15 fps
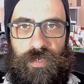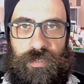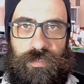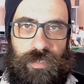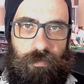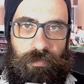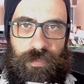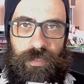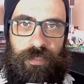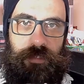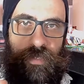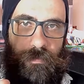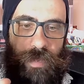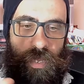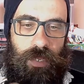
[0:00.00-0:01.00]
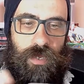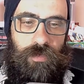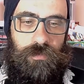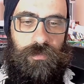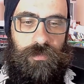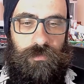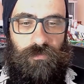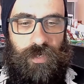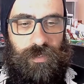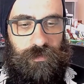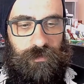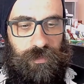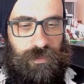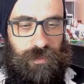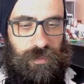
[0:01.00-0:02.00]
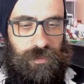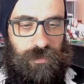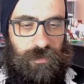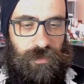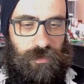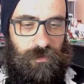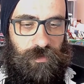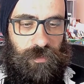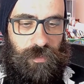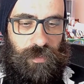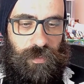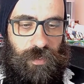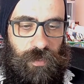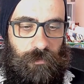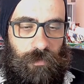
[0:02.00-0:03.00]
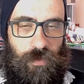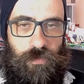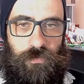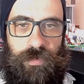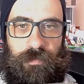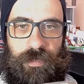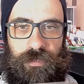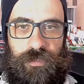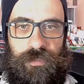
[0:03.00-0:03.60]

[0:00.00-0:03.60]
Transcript: same thing is about, well, it says here, about 3 meters